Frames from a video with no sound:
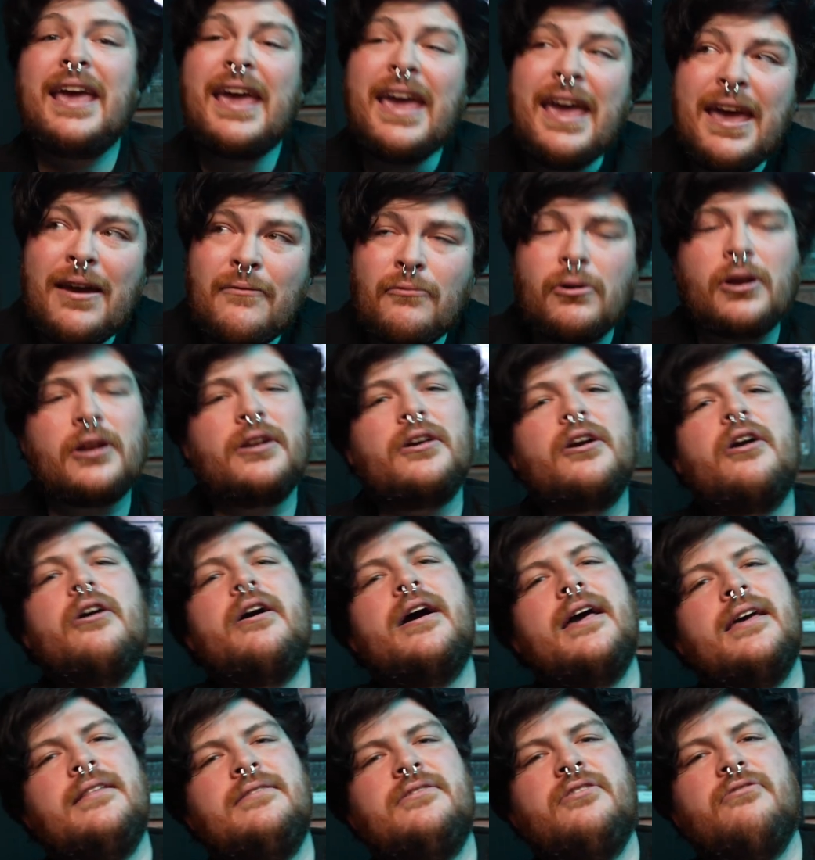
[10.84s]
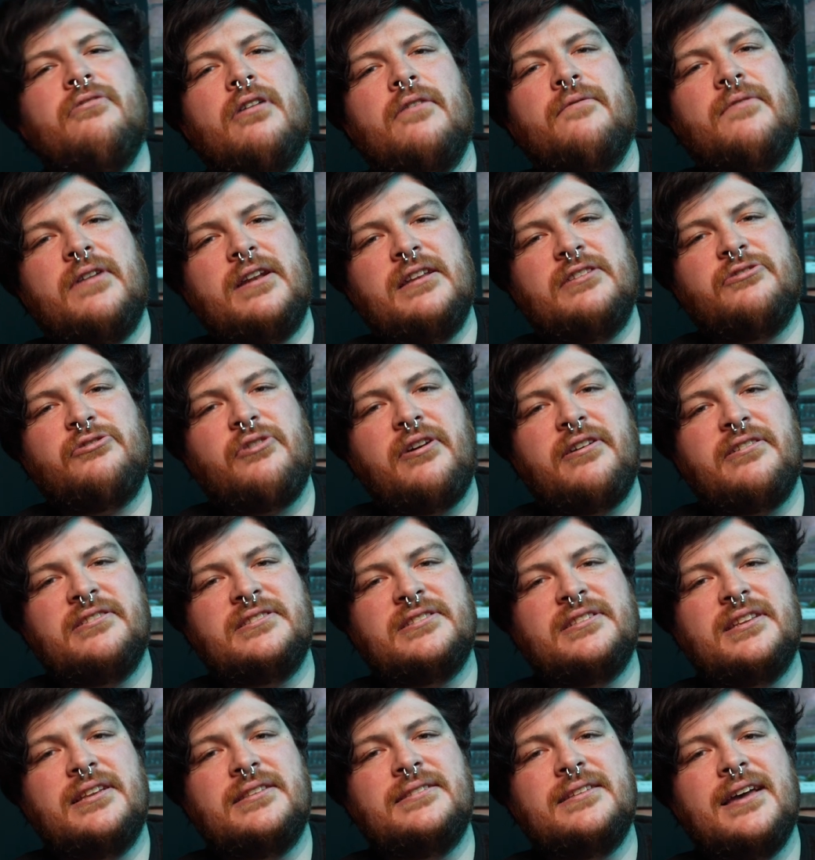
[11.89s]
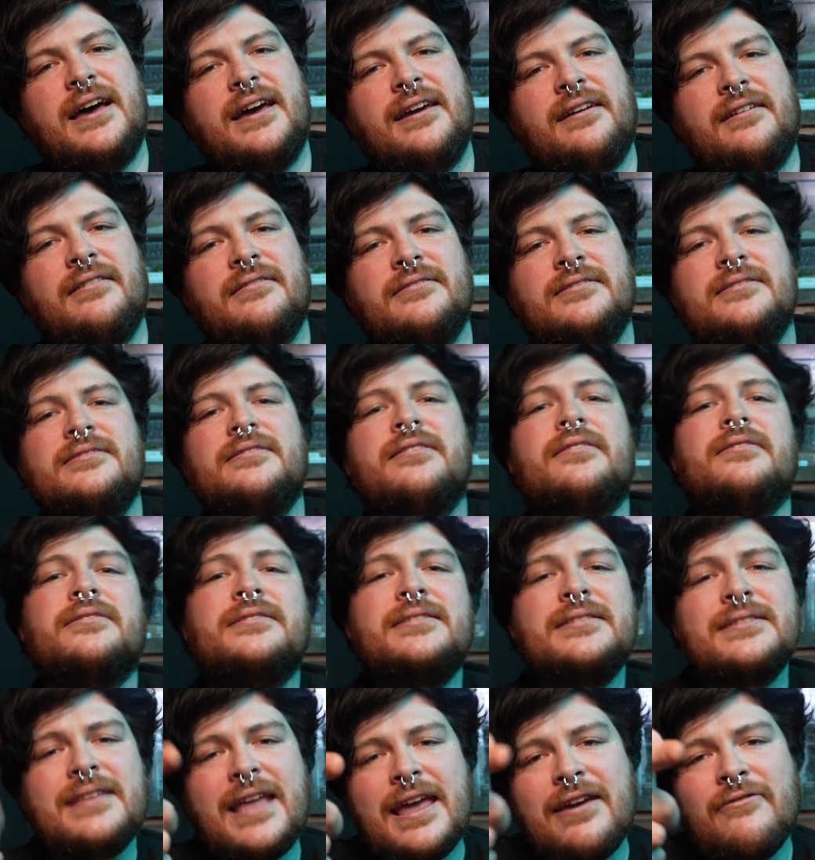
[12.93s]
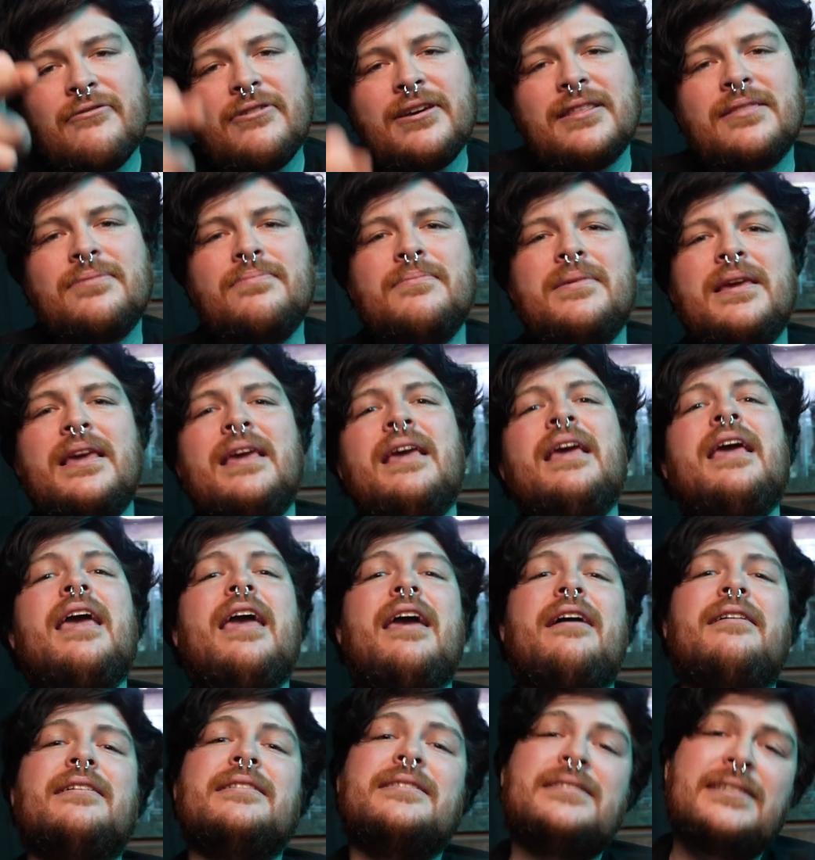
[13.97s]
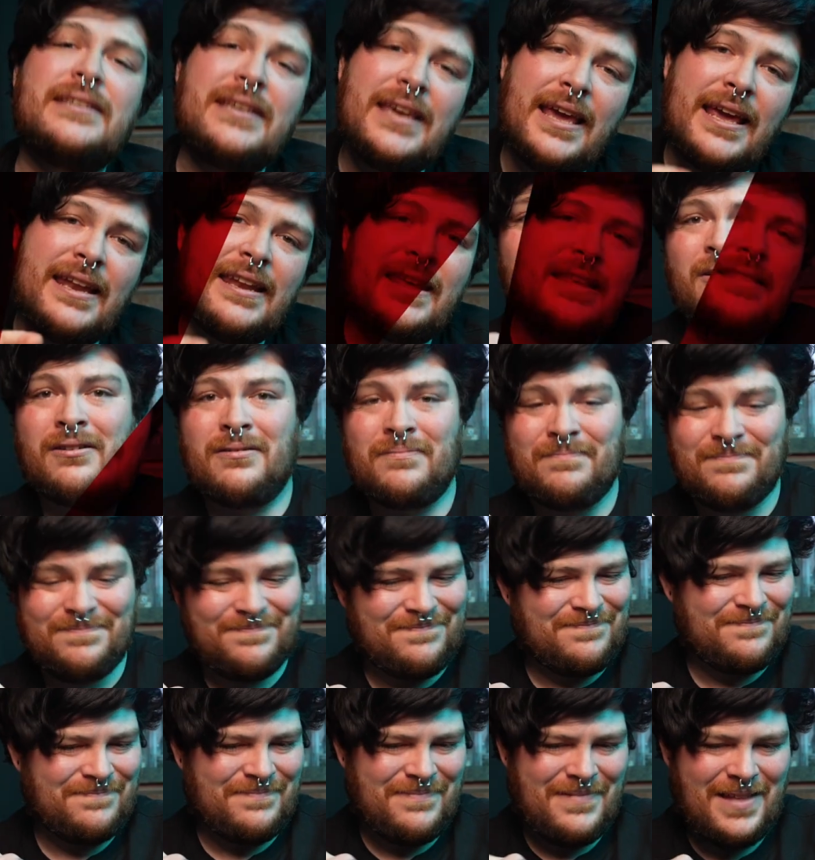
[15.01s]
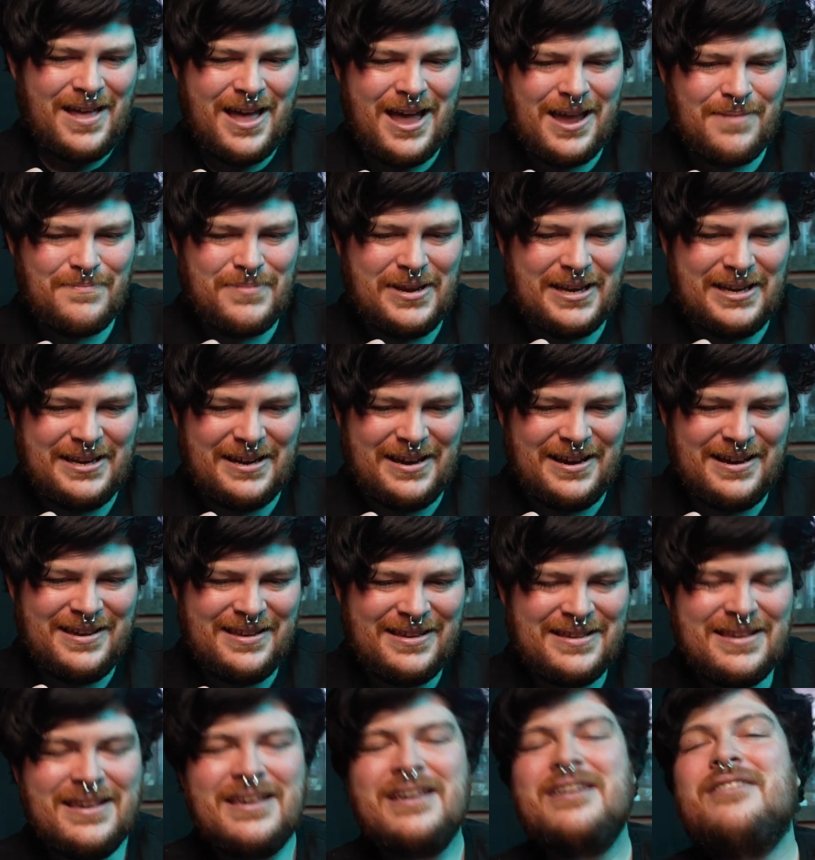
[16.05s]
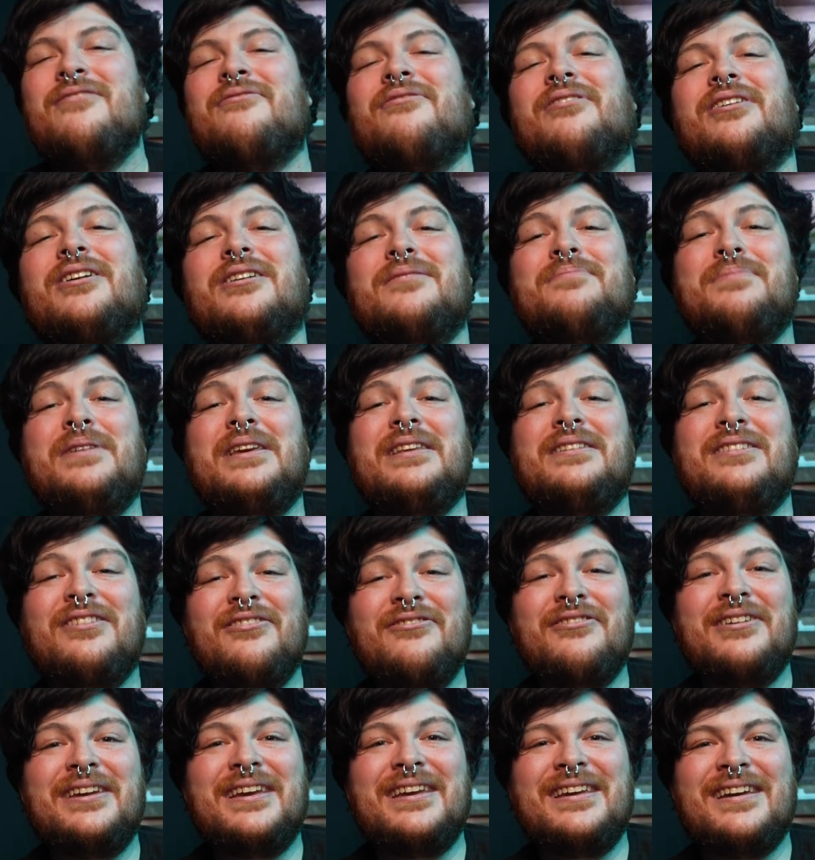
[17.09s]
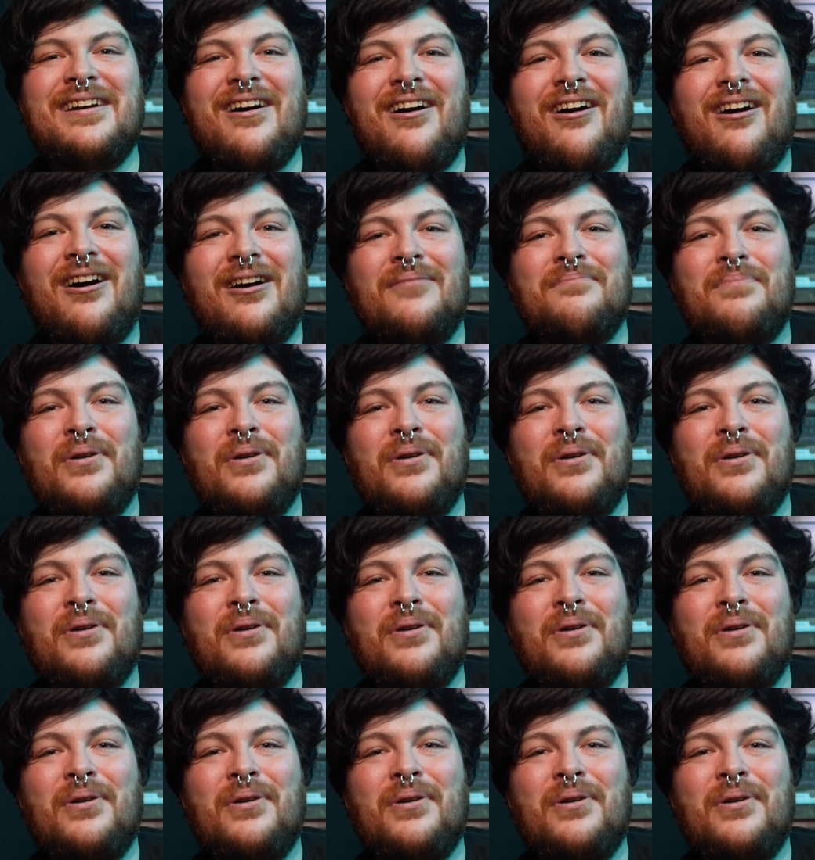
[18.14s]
and we're gonna go ahead and do our Venezuelan Sun Tiger. So stay with me and let's get into it. Hi Mina! We're gonna be doing our